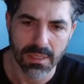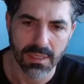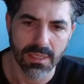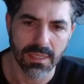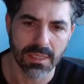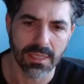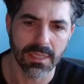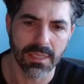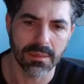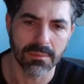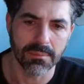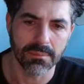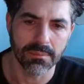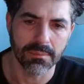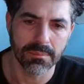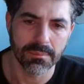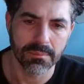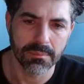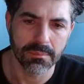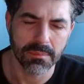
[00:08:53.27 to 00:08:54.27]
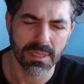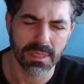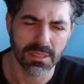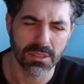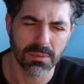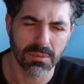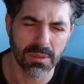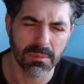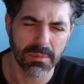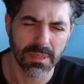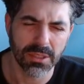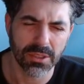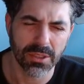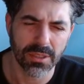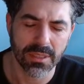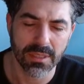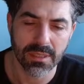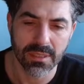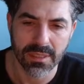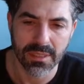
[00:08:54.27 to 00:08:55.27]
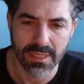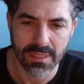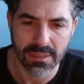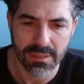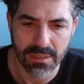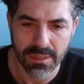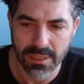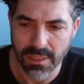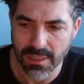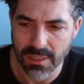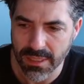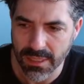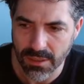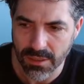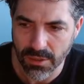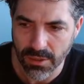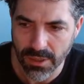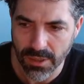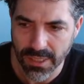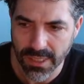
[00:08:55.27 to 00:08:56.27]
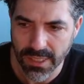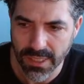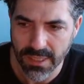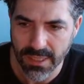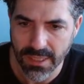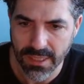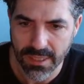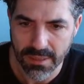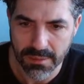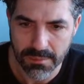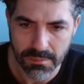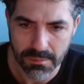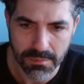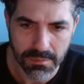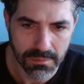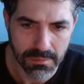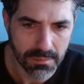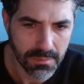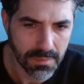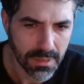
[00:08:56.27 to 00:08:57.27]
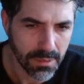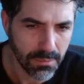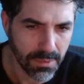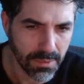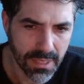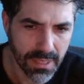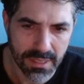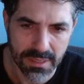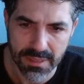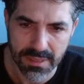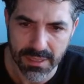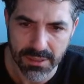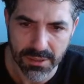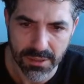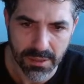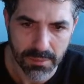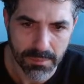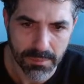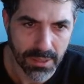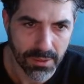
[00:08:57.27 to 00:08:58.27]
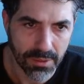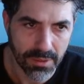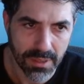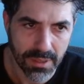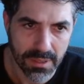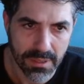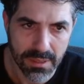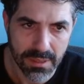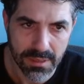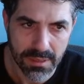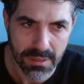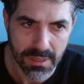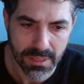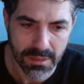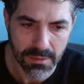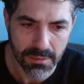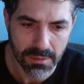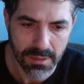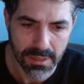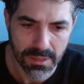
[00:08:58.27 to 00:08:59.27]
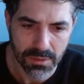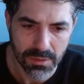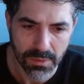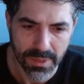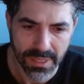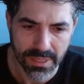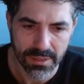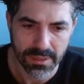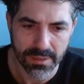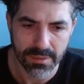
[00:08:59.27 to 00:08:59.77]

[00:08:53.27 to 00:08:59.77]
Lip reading: But I just want to make sure this stays looking like a corgi, and we got to center the mouth because it's like it's weird.